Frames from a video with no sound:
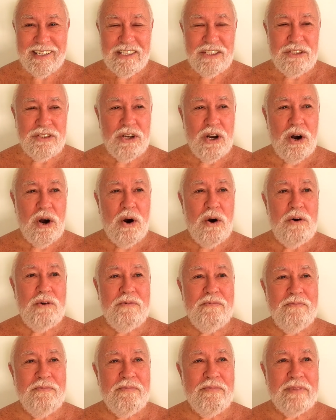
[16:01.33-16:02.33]

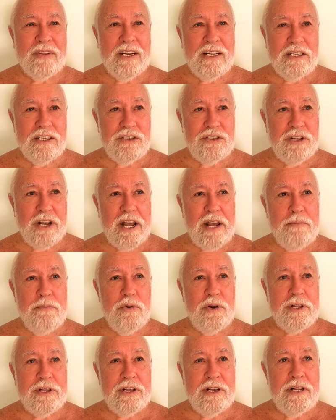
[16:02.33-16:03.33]
So, and the same
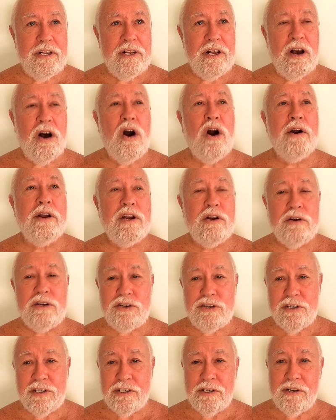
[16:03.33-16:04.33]
within the Hare
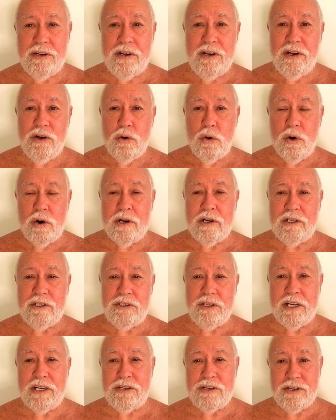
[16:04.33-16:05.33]
Krishna
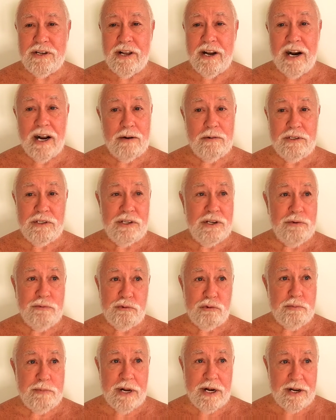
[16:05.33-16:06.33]
organization that I was in
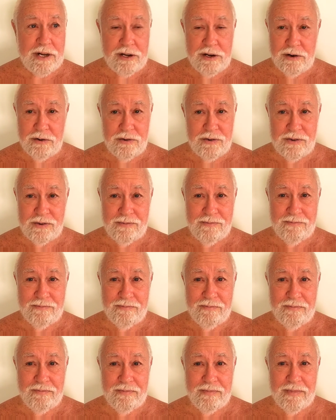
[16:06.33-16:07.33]
for many years.
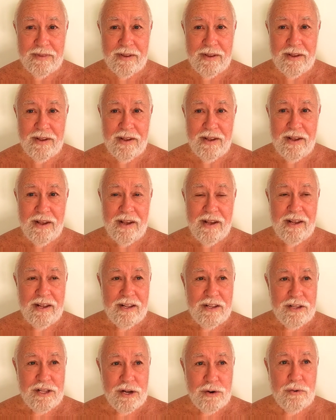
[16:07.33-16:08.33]

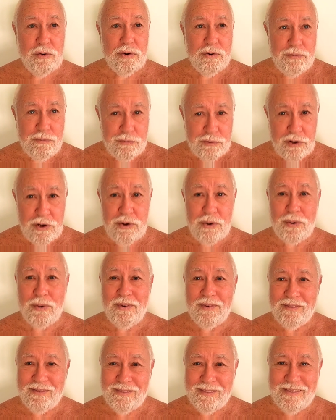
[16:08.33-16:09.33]
There were a
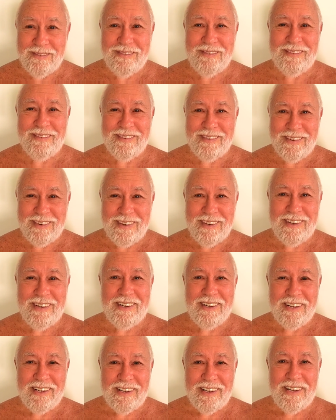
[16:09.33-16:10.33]
few
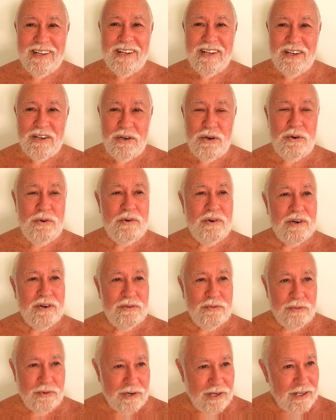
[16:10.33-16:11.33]
who
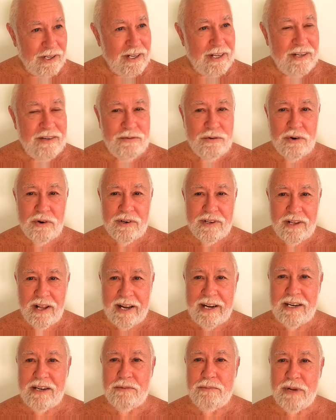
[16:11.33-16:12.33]
really were
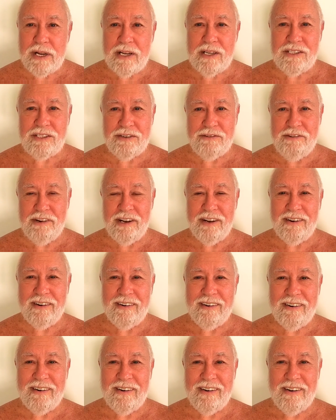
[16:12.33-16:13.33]
enlightened because of it,
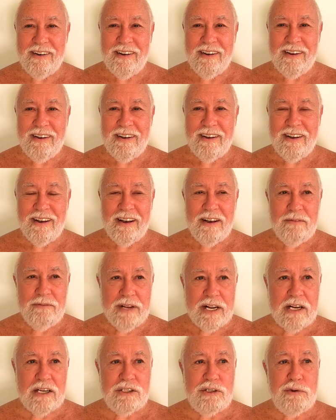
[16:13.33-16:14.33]
uh,
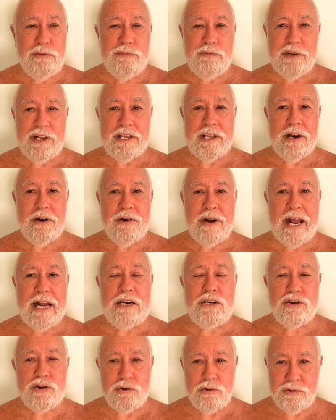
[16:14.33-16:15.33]
because it fit their
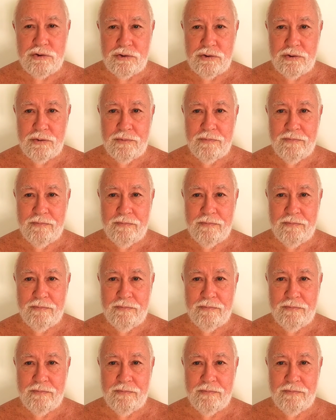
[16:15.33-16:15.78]
natures.